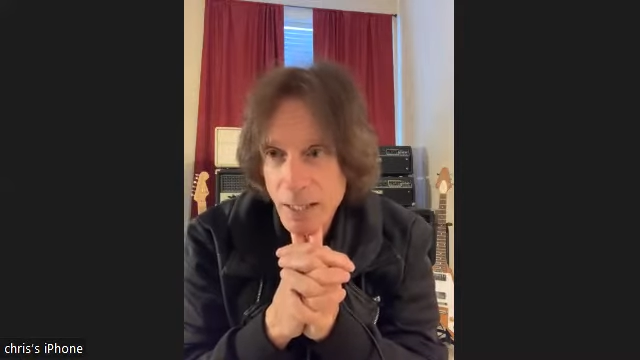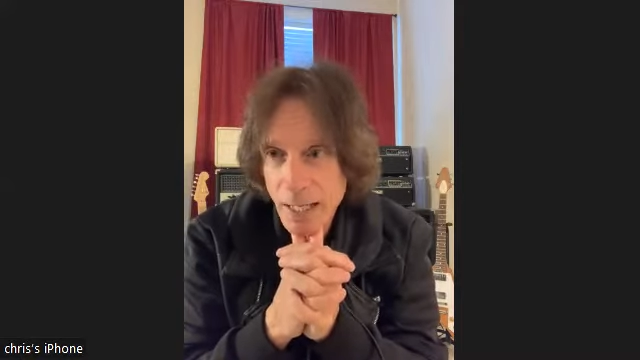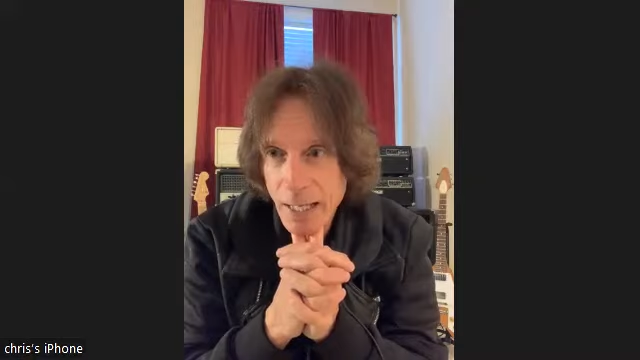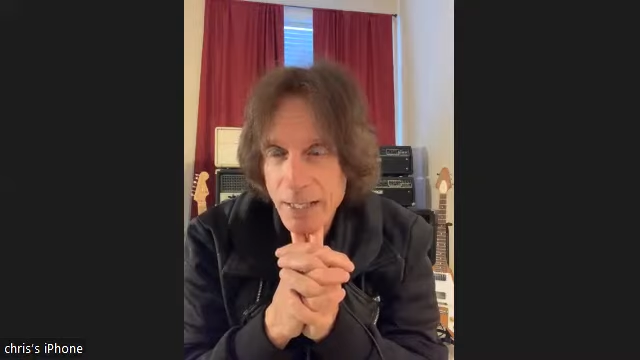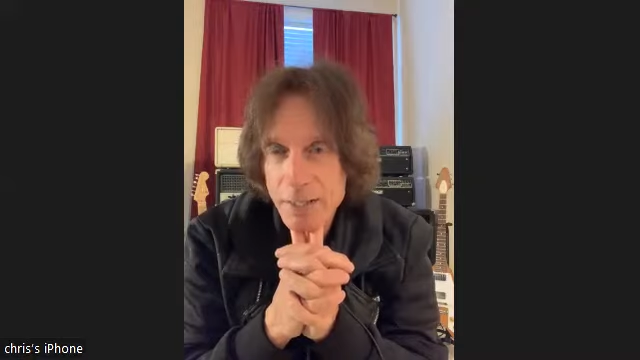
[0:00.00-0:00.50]

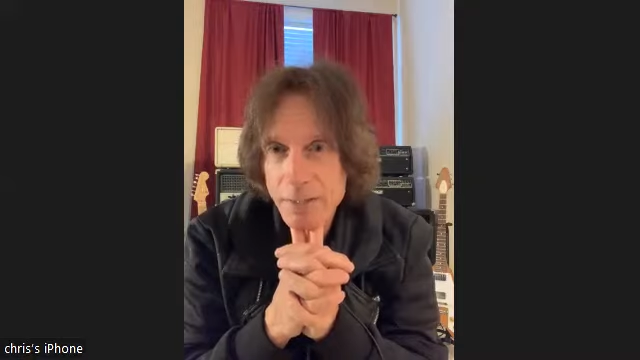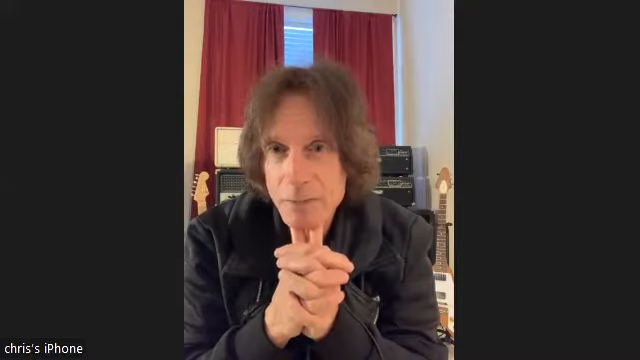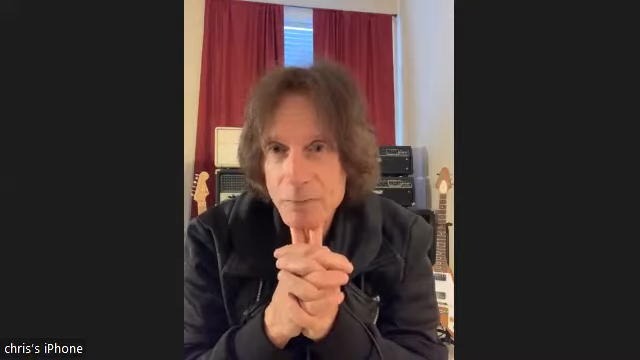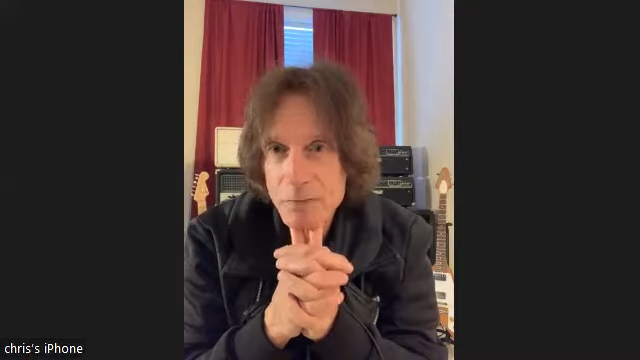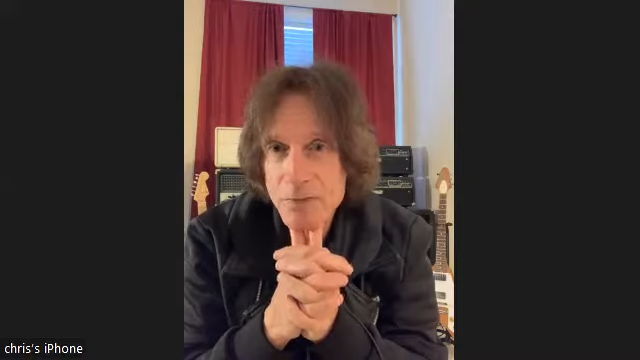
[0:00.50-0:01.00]
And
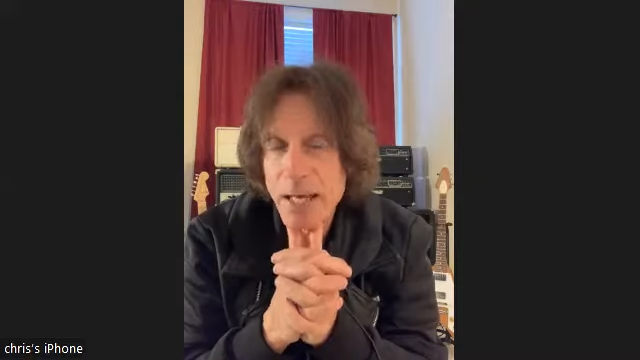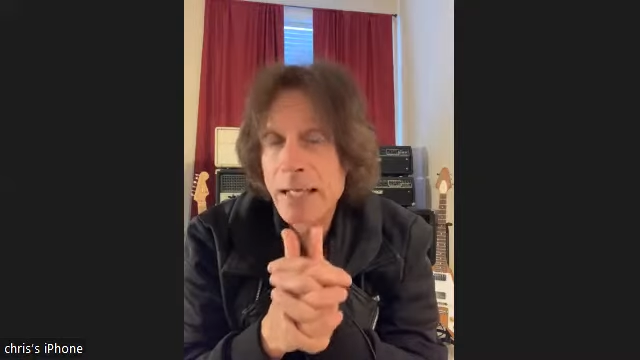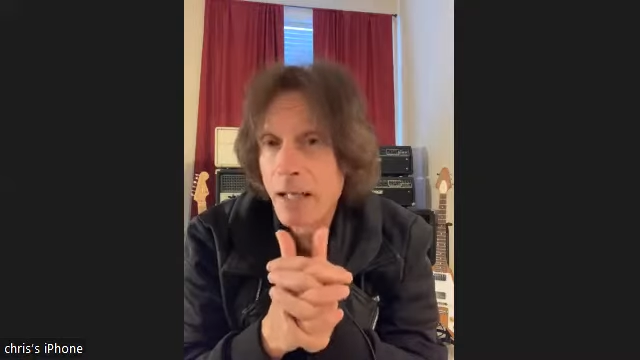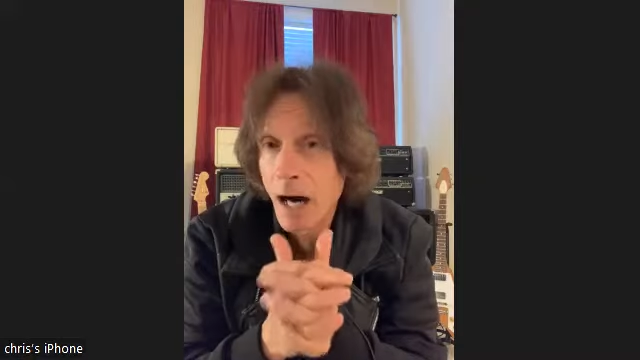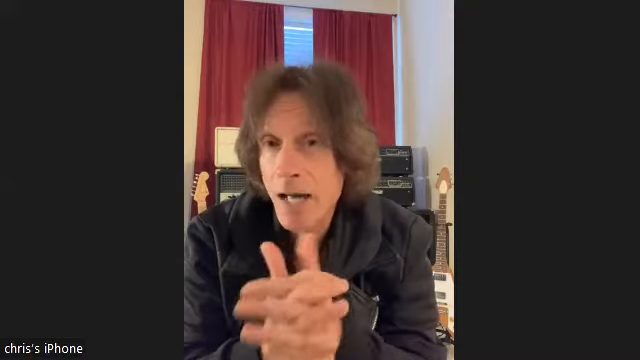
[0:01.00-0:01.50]

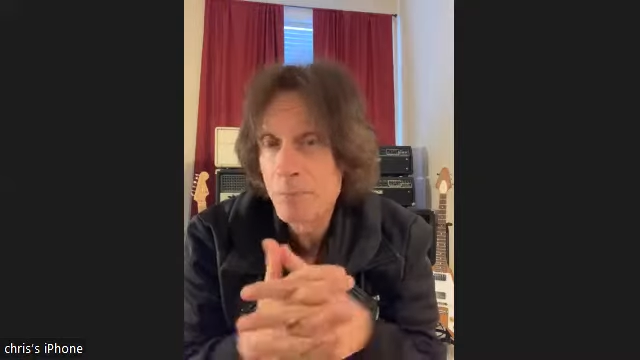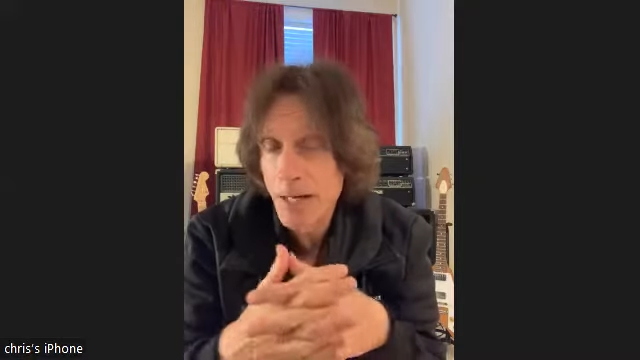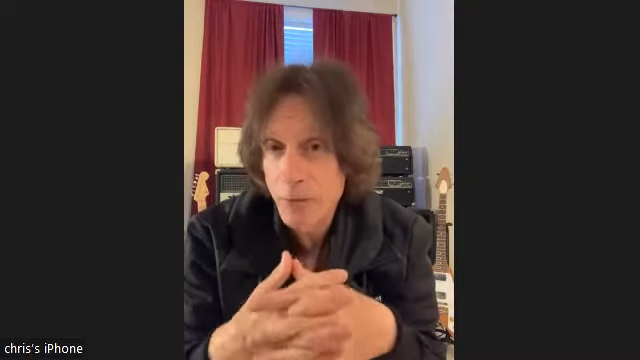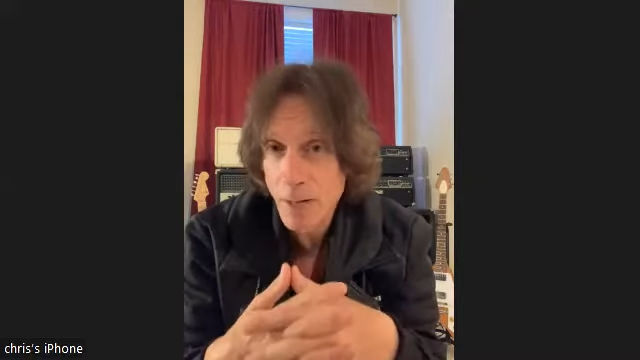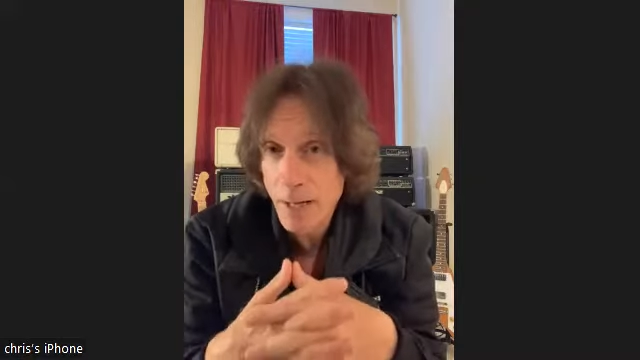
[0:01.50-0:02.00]
thank God my
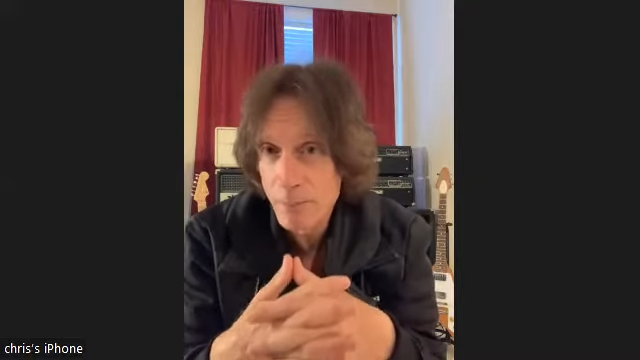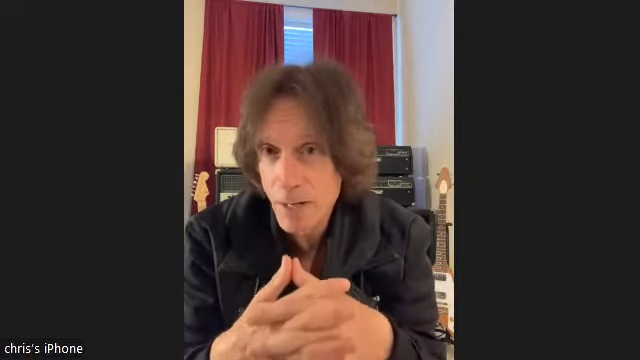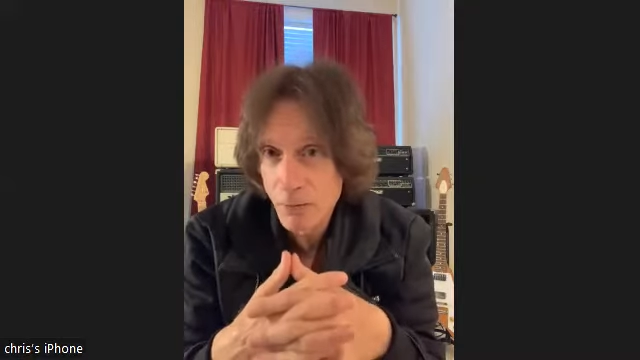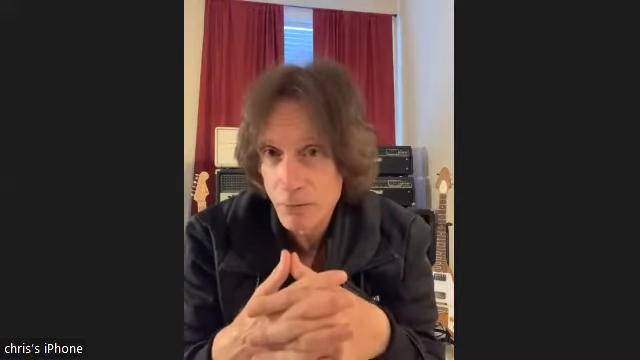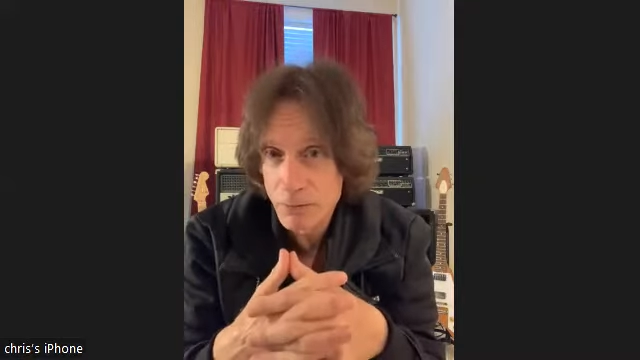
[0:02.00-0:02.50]

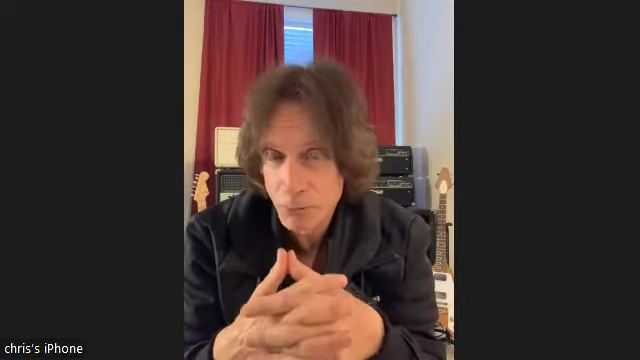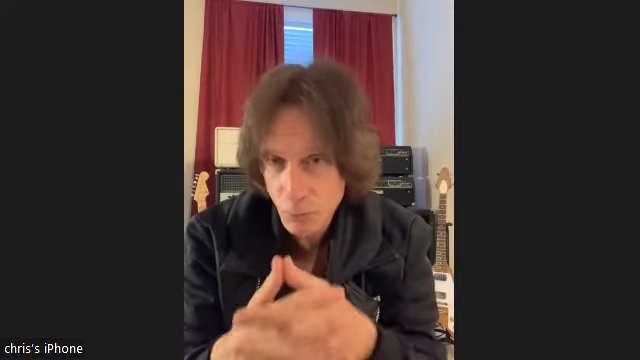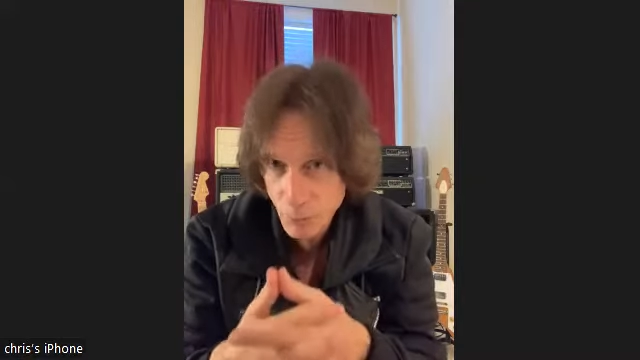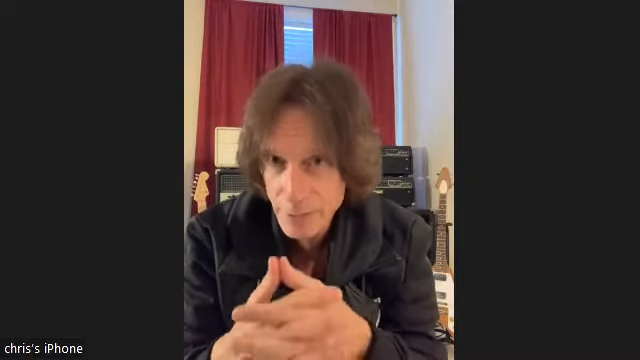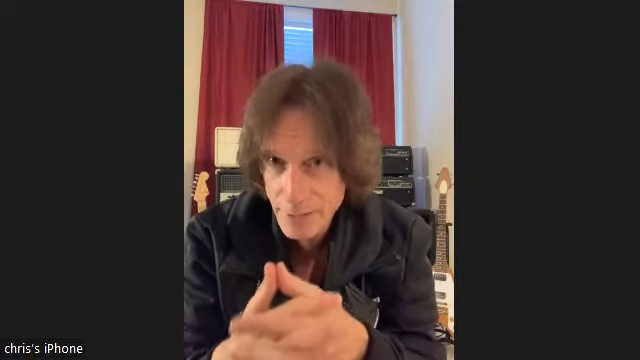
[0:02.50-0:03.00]
grandparents were
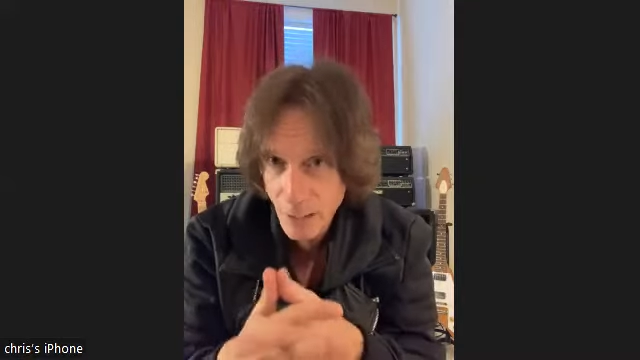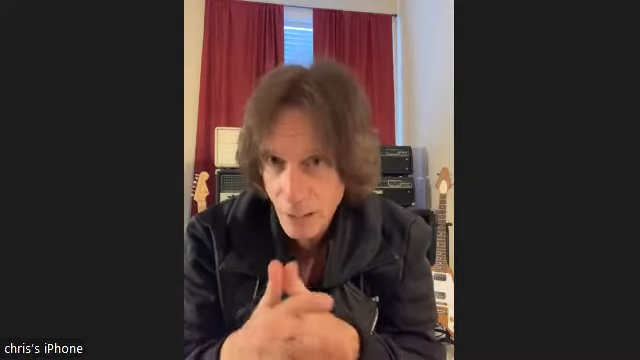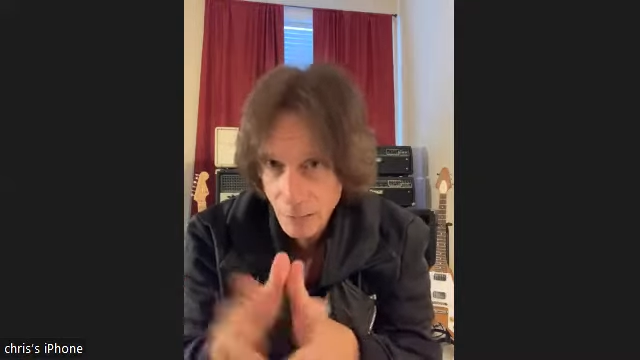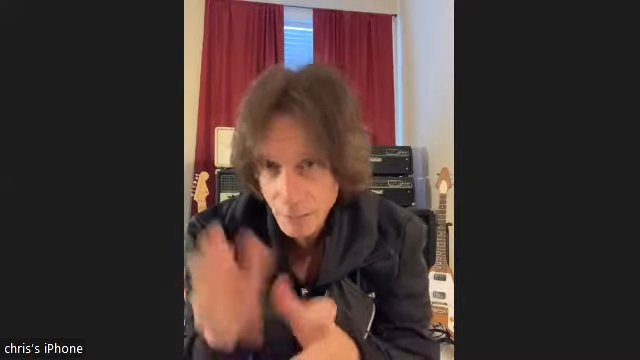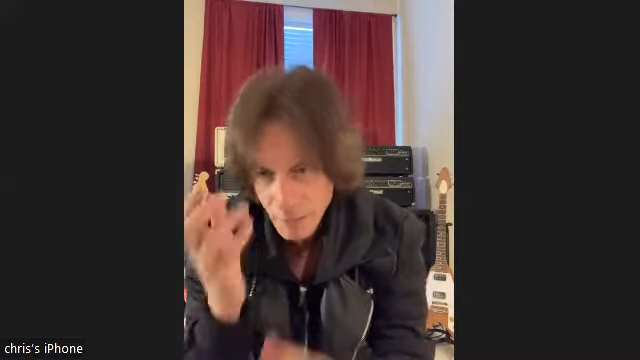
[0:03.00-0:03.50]
really young.